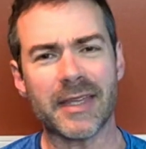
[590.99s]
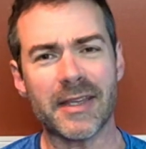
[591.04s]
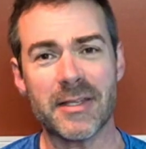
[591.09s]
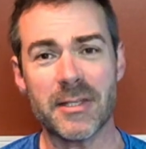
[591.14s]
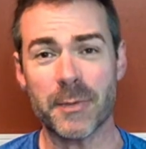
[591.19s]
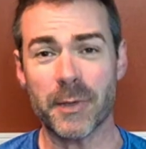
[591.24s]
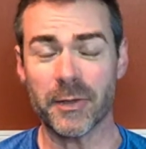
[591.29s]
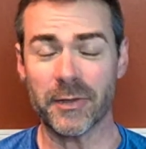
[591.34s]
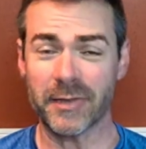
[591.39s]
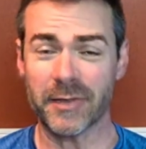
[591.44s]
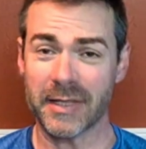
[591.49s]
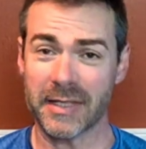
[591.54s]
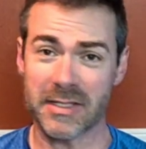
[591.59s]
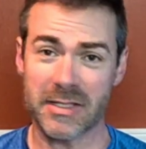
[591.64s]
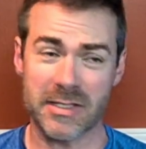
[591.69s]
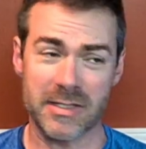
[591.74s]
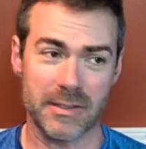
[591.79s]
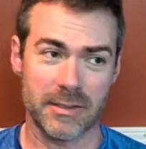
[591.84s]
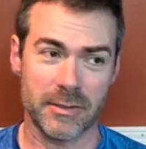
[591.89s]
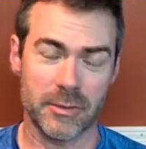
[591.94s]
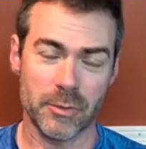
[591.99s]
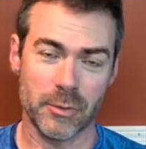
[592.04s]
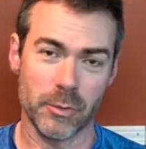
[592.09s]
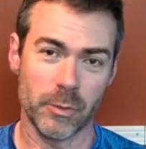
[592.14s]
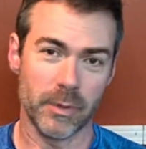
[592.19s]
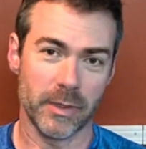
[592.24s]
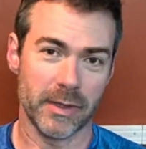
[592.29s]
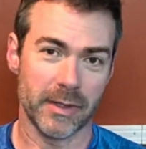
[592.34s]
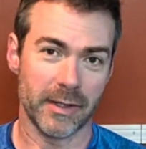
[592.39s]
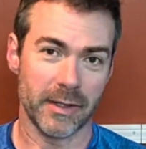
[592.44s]
Some other things too
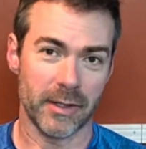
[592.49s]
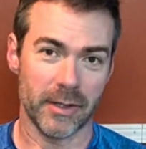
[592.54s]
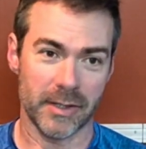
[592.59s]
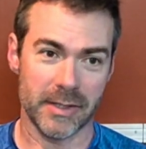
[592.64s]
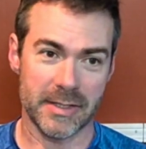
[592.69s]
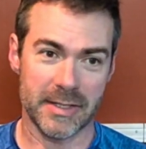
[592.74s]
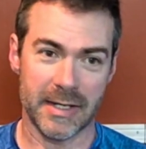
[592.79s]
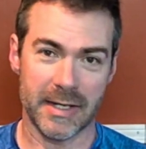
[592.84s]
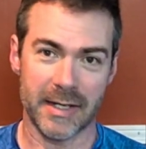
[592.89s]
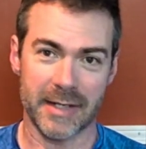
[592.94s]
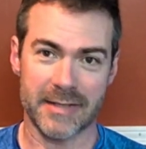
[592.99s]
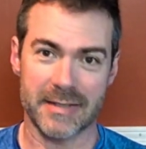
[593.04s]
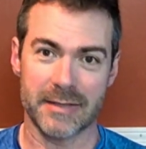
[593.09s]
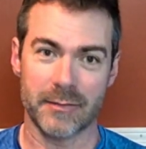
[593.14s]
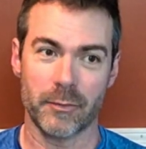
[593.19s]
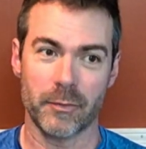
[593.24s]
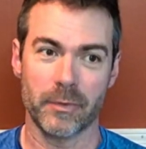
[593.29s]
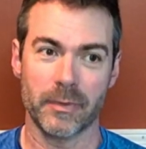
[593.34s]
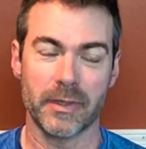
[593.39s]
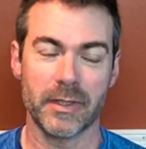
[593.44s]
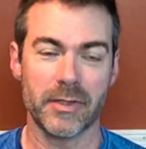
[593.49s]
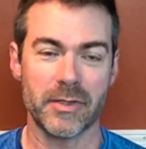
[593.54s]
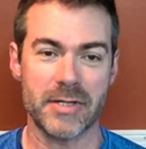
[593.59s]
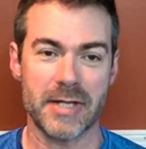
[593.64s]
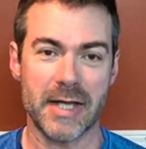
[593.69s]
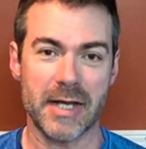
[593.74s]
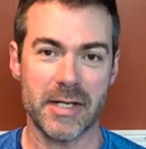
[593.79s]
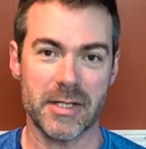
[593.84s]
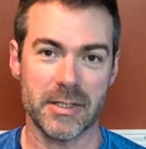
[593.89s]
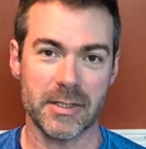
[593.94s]
with the heart attacks, there's
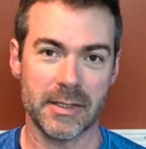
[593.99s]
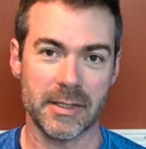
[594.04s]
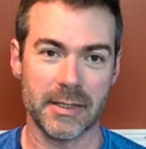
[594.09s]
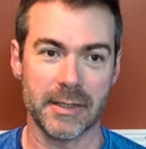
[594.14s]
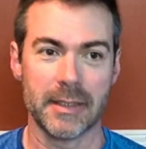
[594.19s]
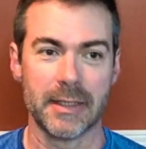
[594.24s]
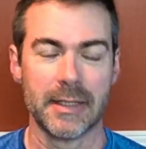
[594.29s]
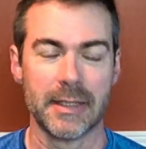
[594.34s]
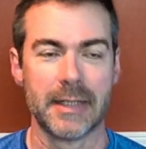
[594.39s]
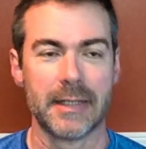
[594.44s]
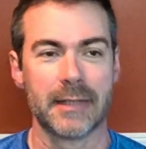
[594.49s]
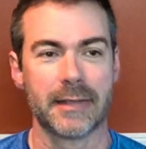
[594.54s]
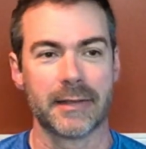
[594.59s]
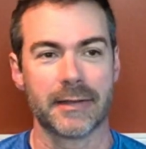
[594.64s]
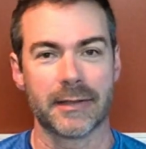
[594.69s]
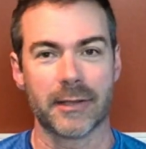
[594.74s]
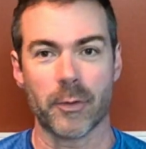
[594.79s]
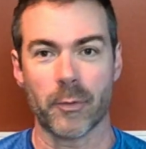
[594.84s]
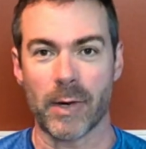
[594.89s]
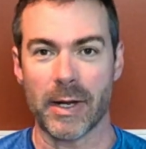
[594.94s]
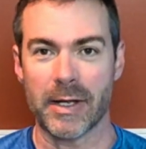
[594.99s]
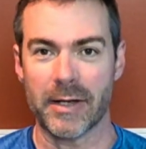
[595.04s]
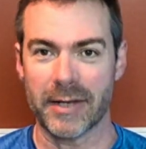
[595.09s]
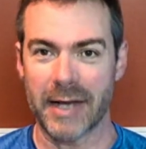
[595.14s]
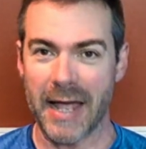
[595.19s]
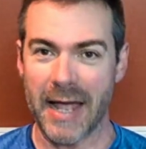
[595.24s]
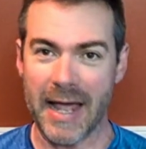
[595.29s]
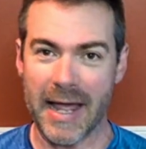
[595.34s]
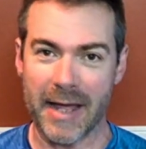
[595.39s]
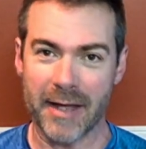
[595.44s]
actually around
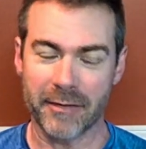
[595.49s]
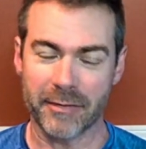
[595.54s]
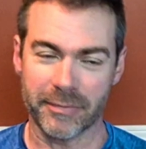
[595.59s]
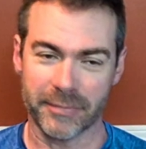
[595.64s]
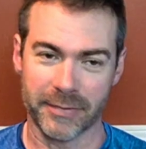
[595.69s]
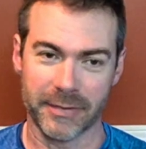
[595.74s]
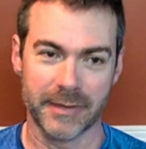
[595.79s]
half,